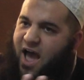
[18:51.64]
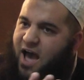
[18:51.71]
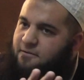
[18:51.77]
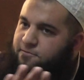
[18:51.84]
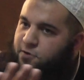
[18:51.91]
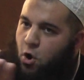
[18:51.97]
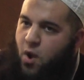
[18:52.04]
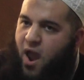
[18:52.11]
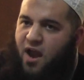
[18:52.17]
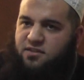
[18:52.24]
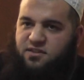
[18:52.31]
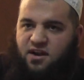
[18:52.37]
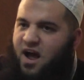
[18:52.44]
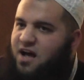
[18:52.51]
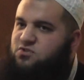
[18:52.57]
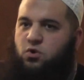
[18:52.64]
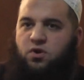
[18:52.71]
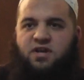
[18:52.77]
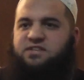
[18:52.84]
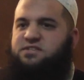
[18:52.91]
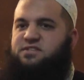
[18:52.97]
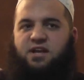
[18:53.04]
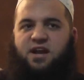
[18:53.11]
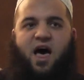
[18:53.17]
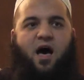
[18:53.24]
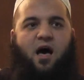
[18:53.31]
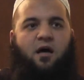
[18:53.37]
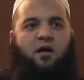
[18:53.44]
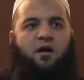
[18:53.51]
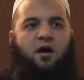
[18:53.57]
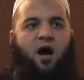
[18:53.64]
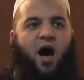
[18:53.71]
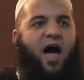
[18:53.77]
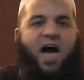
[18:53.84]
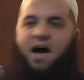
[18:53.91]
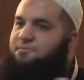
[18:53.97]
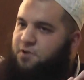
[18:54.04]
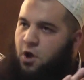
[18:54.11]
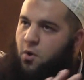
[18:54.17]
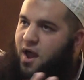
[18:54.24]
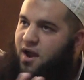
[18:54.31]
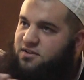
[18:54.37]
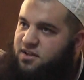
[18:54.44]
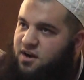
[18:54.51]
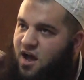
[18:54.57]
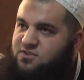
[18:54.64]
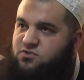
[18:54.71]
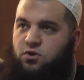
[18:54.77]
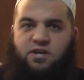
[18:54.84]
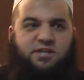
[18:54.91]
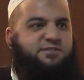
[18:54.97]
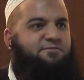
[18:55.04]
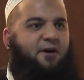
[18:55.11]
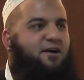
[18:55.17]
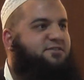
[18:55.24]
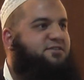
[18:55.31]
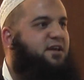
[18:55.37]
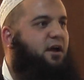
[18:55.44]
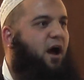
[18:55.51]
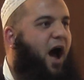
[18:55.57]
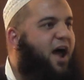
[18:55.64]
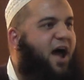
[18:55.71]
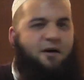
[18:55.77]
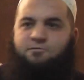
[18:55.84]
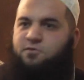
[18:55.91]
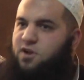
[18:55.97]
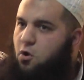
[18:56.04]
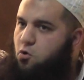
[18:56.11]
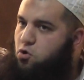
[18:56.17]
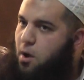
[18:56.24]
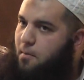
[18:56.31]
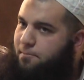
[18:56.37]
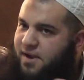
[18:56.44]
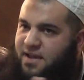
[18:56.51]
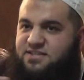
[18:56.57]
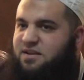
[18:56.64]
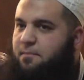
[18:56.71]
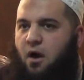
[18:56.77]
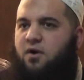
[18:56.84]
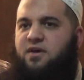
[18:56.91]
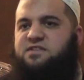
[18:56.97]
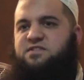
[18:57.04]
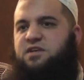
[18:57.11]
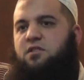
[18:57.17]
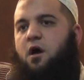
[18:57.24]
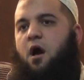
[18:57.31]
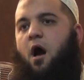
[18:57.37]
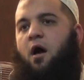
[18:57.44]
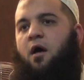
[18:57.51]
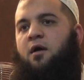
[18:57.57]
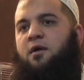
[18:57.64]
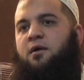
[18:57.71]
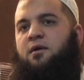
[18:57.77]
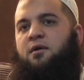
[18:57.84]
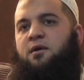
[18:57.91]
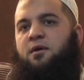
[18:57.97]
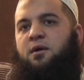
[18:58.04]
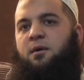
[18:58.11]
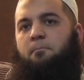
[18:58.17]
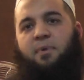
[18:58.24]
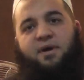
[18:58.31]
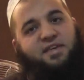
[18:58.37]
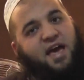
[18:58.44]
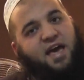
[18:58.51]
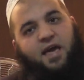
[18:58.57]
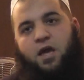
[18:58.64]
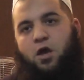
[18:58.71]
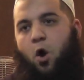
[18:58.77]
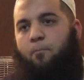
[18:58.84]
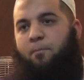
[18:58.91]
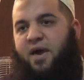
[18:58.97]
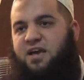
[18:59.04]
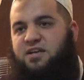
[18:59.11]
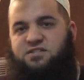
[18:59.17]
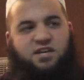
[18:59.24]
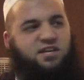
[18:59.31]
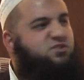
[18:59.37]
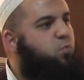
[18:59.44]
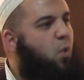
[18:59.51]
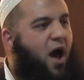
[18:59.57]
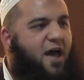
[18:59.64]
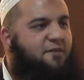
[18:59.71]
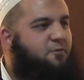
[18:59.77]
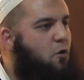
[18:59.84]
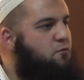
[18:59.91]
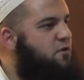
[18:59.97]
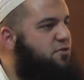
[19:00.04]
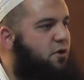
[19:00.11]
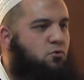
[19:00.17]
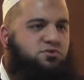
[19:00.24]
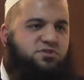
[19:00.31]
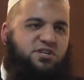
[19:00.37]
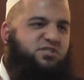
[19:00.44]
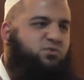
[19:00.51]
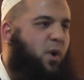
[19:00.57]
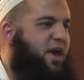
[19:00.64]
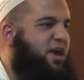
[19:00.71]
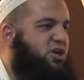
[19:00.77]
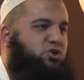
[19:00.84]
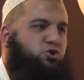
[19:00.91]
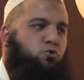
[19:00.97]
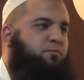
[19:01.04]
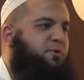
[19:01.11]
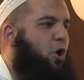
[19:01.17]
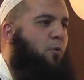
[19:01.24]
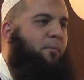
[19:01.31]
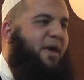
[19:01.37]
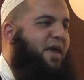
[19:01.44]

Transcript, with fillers: I have no i'tiraz on his salah. I have no i'tiraz on his fasting. I have no complaints about his sadaqah. But yet he obeys his wife over those things where he should be